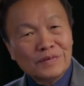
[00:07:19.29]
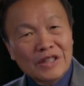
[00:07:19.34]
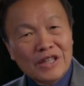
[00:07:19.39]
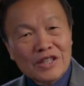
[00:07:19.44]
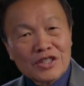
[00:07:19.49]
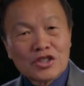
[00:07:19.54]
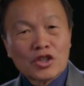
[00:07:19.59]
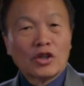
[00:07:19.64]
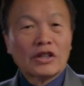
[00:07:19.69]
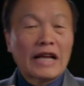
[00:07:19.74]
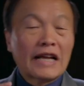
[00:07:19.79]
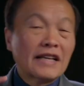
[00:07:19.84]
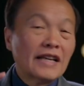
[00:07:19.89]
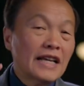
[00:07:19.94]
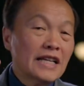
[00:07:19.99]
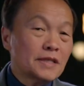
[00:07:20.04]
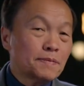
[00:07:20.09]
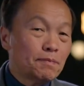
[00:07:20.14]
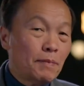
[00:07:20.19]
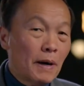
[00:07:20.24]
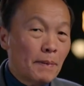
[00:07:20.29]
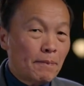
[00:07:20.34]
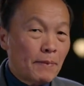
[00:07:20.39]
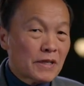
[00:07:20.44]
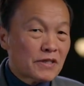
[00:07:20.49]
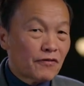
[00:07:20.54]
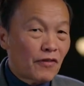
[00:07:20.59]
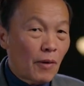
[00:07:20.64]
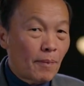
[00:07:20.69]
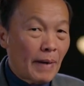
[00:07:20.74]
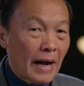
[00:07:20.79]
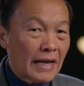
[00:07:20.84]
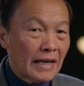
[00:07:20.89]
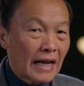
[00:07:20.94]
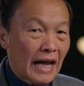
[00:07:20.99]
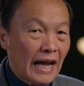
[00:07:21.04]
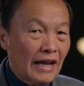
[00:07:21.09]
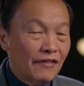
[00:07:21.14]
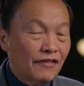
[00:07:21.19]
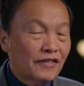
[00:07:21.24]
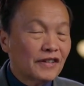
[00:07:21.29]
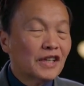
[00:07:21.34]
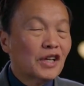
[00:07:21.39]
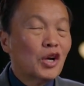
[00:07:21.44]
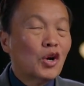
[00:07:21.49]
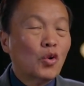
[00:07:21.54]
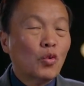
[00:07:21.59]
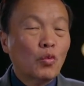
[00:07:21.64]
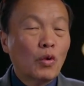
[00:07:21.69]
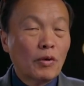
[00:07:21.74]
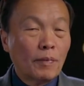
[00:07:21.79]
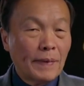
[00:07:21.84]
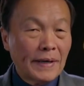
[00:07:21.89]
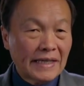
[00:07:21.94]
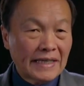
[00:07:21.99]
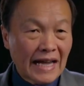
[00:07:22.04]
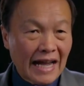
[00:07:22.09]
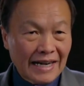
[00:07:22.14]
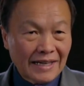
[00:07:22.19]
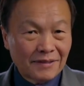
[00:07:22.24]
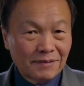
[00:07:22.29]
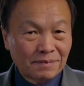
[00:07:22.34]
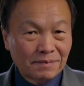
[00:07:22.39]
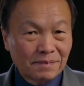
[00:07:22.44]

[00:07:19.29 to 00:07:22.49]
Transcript: so that His purpose for my life will be done.